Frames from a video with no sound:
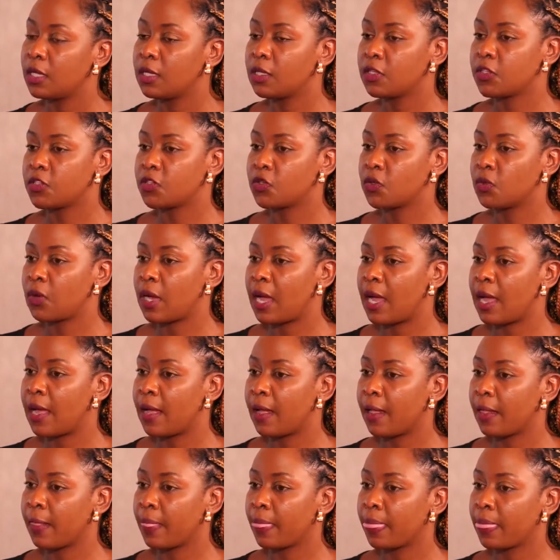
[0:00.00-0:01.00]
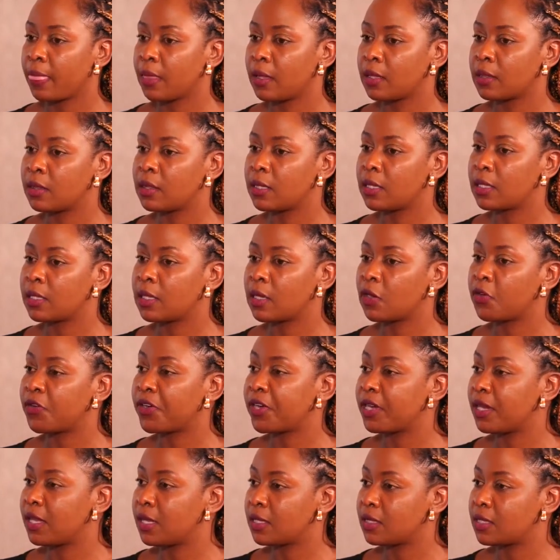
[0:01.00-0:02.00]
So
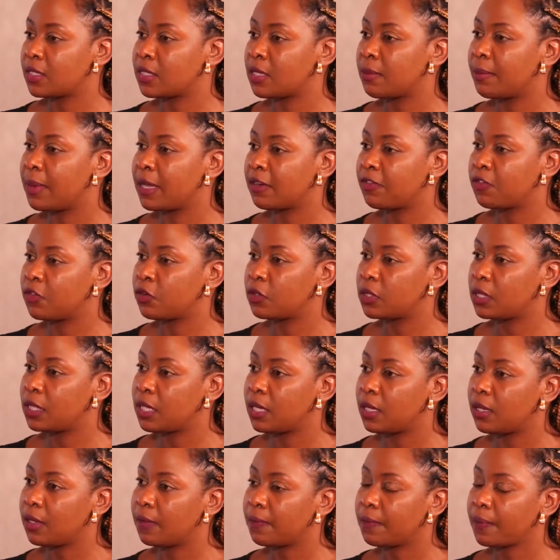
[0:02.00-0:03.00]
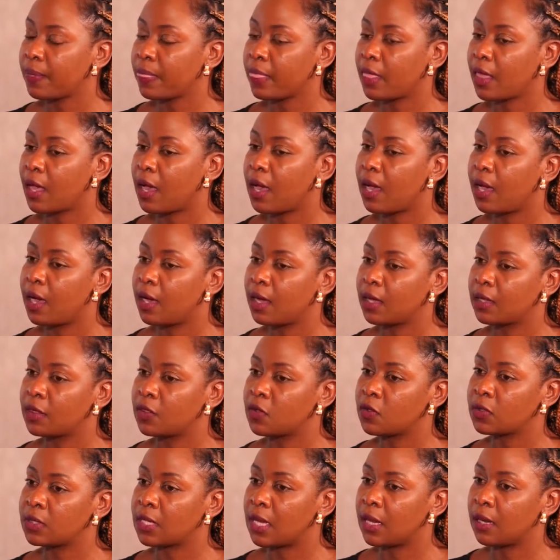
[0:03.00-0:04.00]
already existing. But for D,
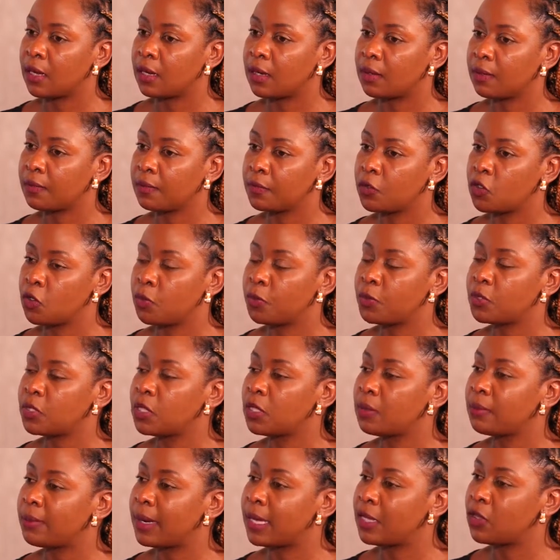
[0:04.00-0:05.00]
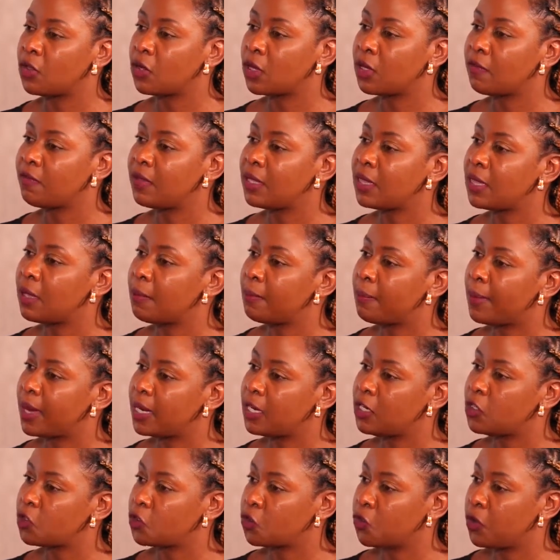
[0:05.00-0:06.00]
those are you're giving them
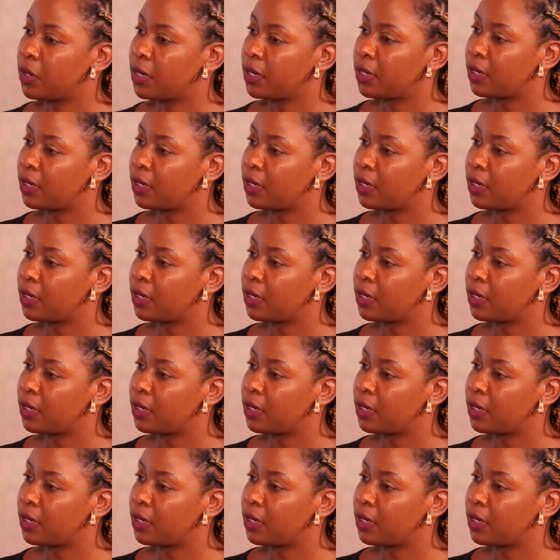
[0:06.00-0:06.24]
money to go and